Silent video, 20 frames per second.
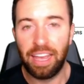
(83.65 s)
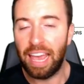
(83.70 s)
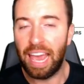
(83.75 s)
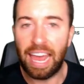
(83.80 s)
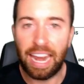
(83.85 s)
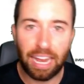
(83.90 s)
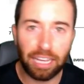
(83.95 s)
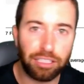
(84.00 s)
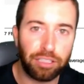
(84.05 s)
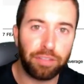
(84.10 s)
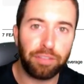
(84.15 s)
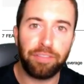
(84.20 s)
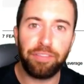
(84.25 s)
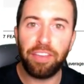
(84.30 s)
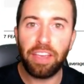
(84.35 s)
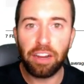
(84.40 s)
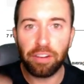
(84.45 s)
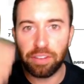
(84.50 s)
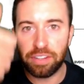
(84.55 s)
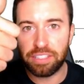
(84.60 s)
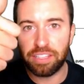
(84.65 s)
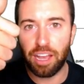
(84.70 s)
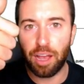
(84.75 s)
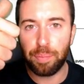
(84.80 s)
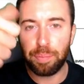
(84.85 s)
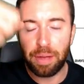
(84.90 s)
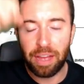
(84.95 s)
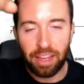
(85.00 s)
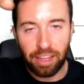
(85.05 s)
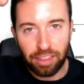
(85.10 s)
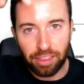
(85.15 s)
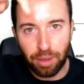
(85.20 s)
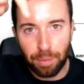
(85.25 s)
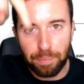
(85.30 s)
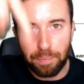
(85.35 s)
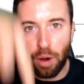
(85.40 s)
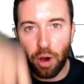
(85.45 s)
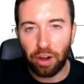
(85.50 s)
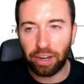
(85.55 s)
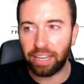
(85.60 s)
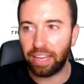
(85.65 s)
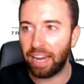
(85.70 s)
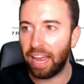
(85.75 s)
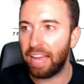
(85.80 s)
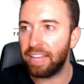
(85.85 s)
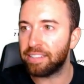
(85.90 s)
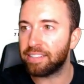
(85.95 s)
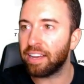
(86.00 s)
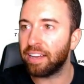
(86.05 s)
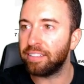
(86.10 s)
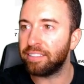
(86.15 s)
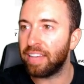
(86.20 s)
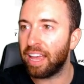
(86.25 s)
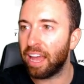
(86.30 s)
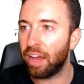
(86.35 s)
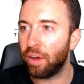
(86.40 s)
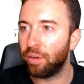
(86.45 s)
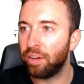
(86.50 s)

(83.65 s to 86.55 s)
And as fear is up, the market heads on down.